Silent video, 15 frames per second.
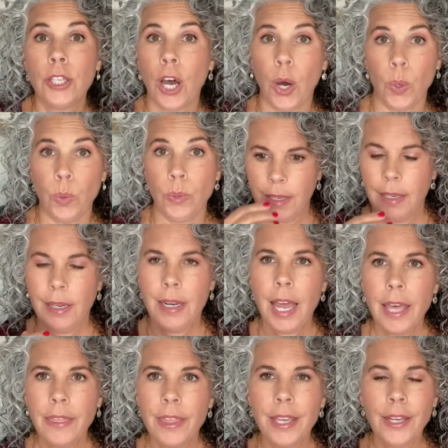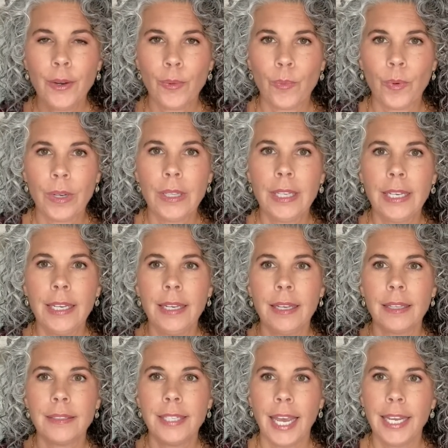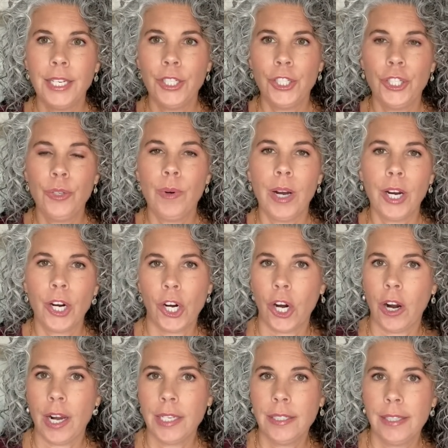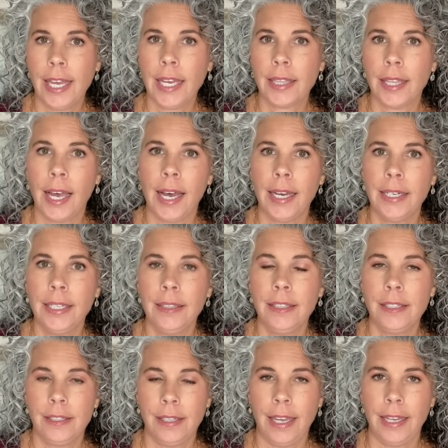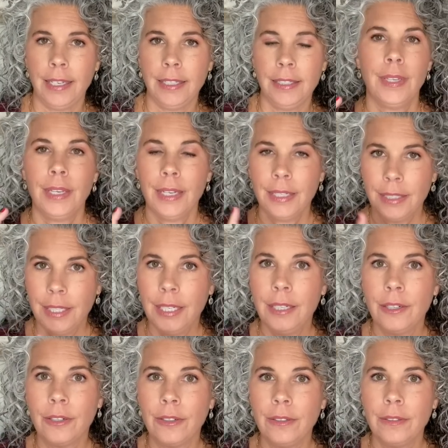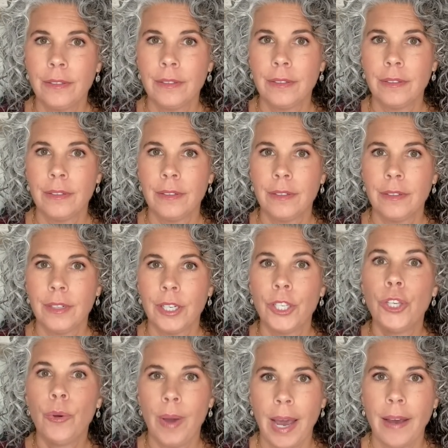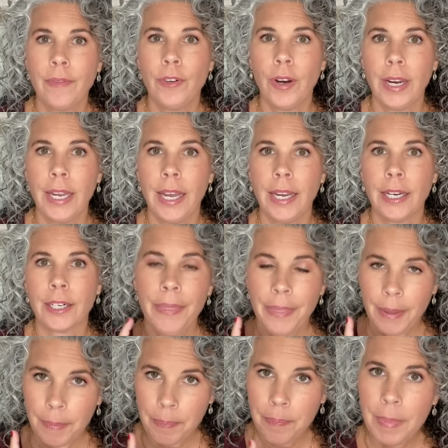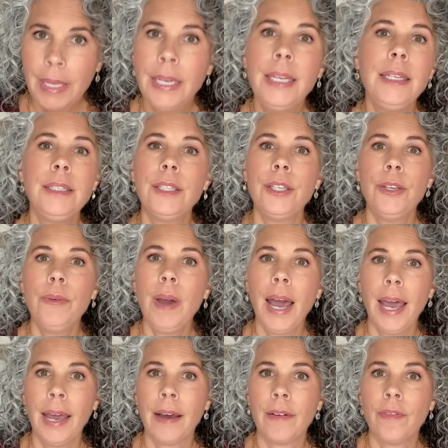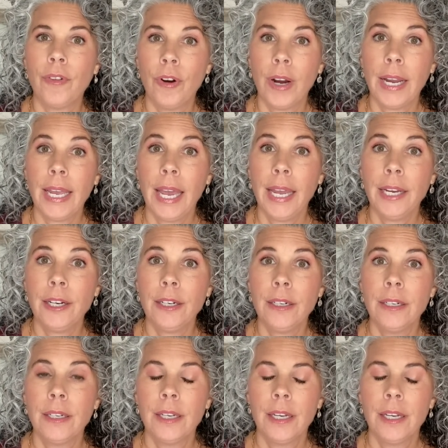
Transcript: old. Nothing really takes you across that line in the sand until you have gray hair. The minute you have gray hair,